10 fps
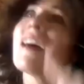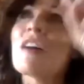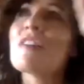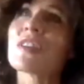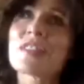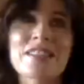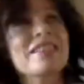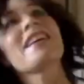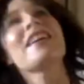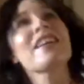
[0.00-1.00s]
I've got this
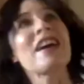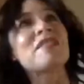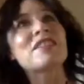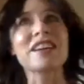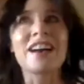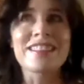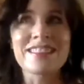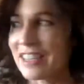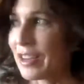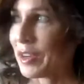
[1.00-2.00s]
kind of science
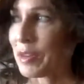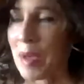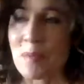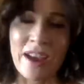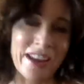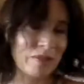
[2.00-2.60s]
thing going on in my brain.